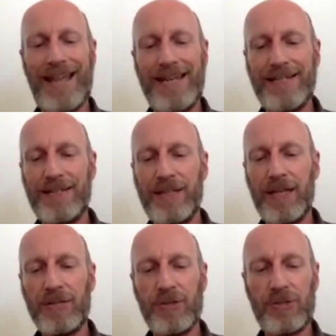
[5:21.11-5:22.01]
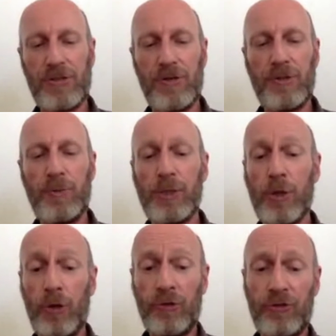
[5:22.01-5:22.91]
the 20 or so that will
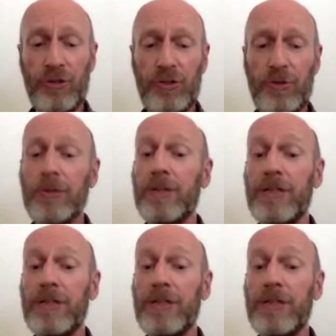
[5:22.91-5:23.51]
constitute